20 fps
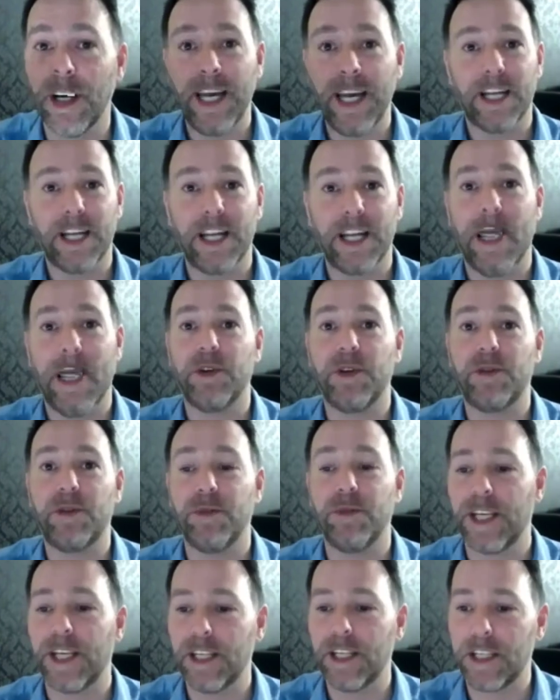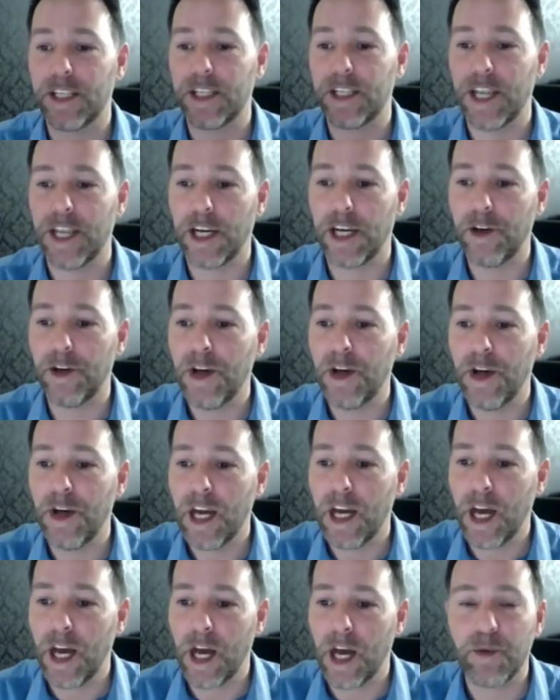a chat with Maria just now,
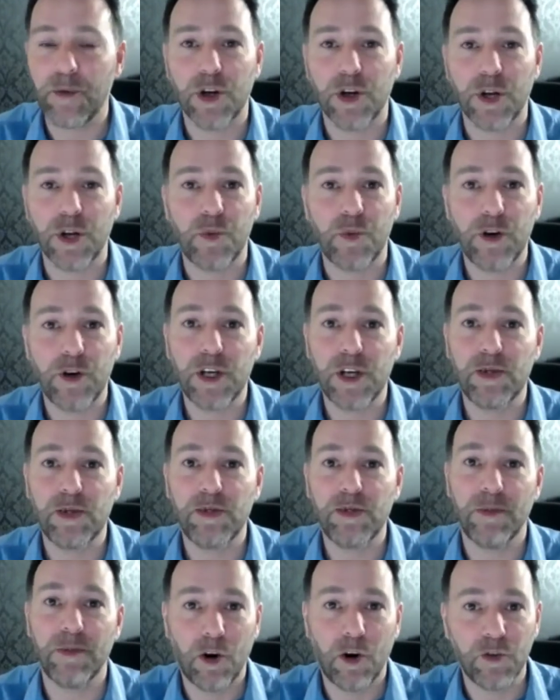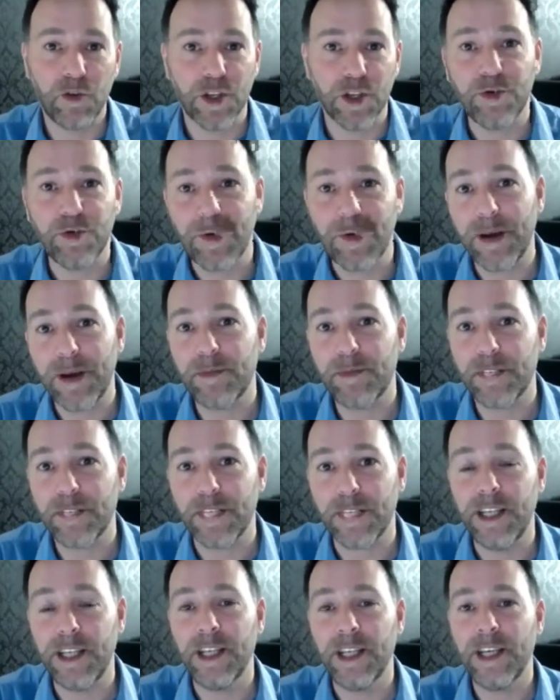and we're going to welcome all the new
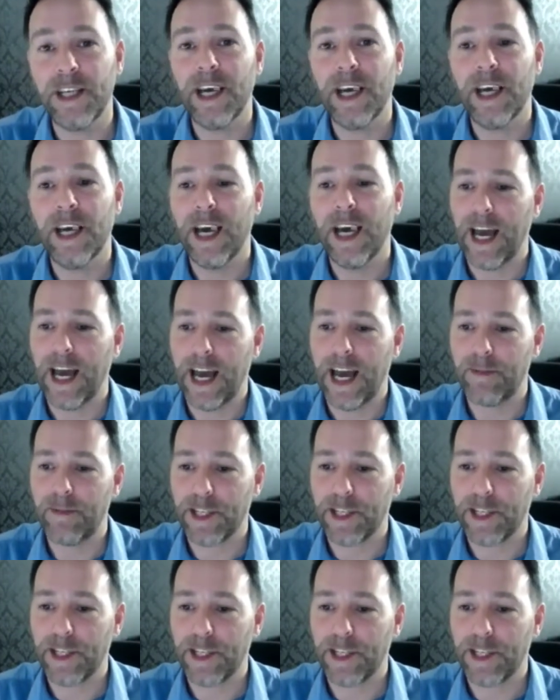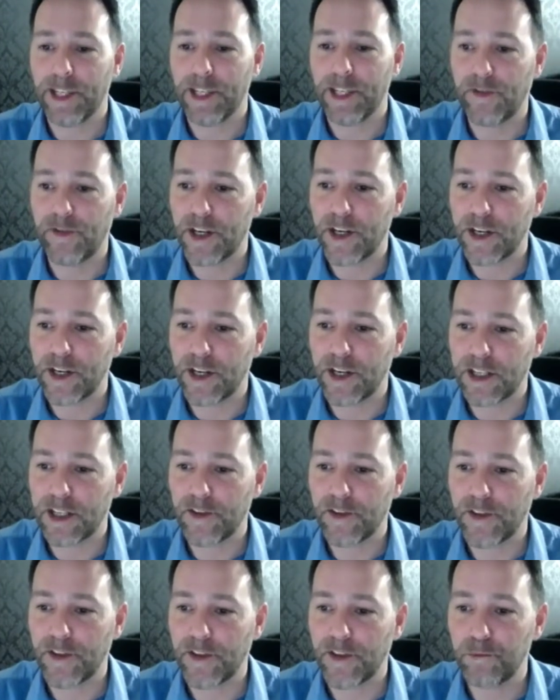members in, and that's going to be the first
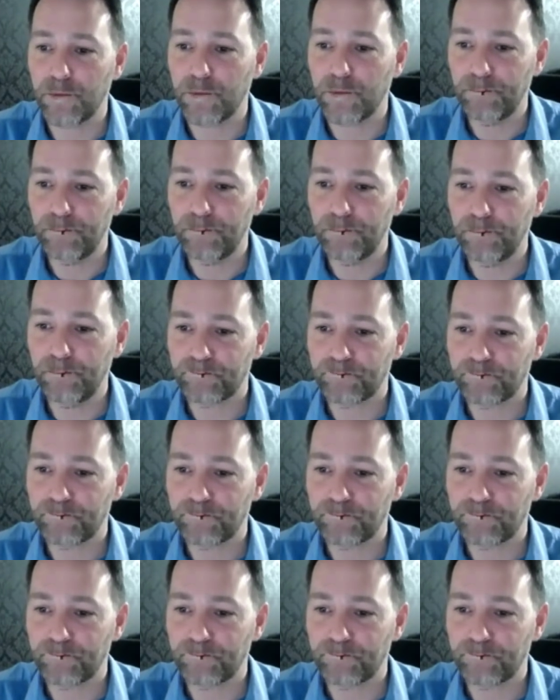thing we do.